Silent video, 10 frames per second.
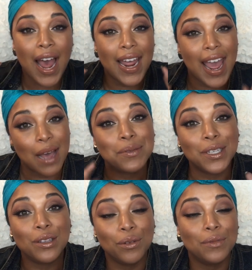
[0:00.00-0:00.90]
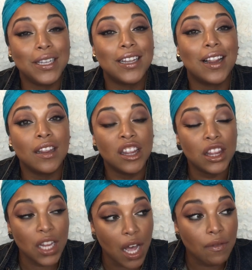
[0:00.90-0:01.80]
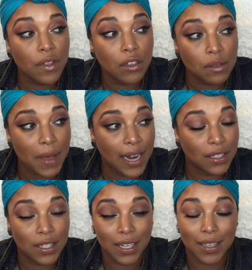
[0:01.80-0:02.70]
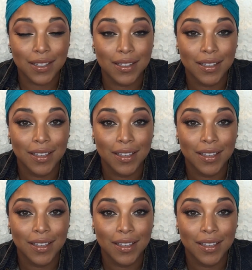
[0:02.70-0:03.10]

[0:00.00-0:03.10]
I absolutely love those matchsticks.